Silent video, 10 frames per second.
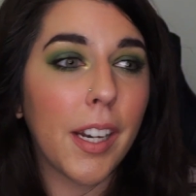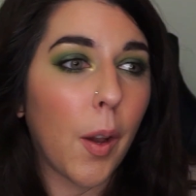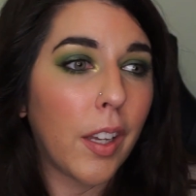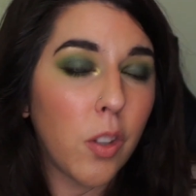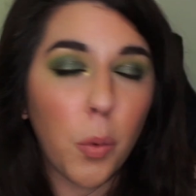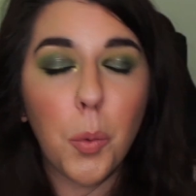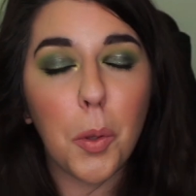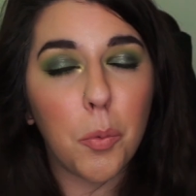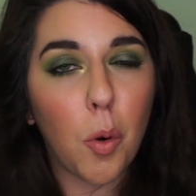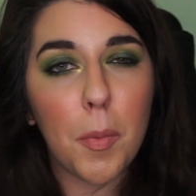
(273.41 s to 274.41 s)
Now, I don't know
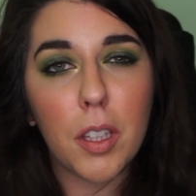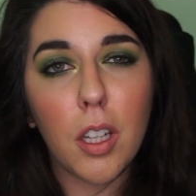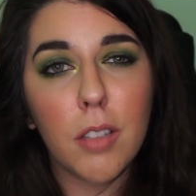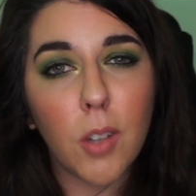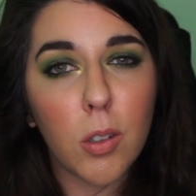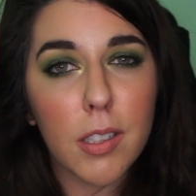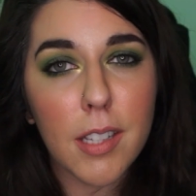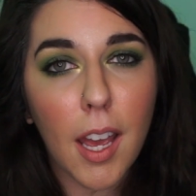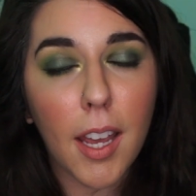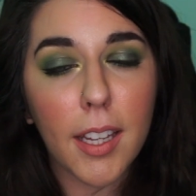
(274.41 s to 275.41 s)
the formula of
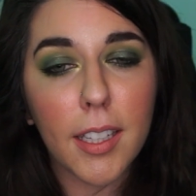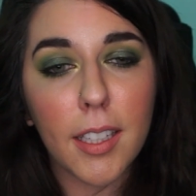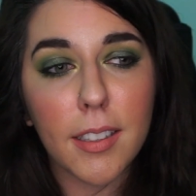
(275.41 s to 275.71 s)
Oden's Eye,